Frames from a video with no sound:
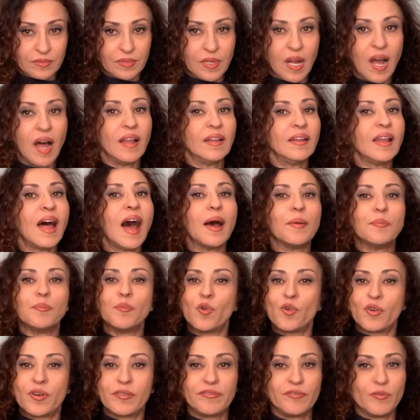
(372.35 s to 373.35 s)
A lot
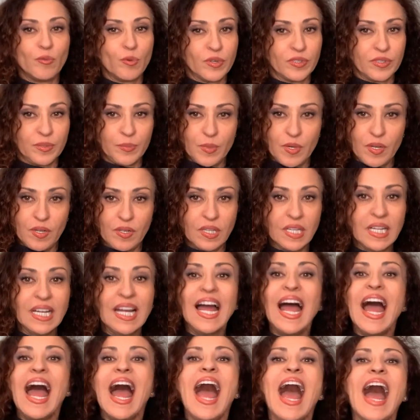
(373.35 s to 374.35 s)
more affordable.
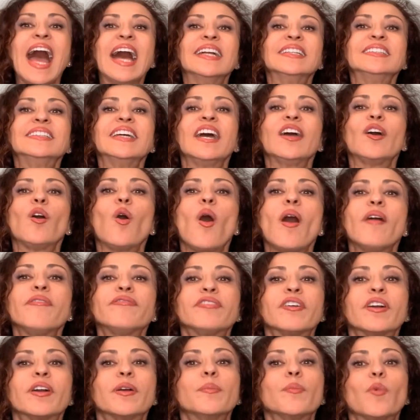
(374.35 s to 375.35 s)
And they
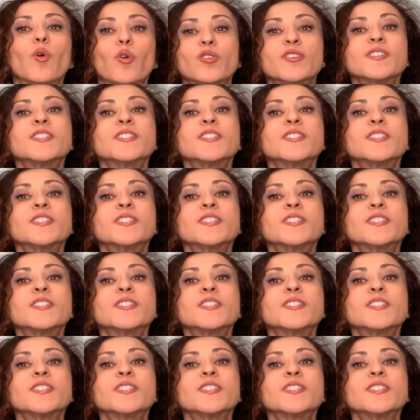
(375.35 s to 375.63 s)
offer more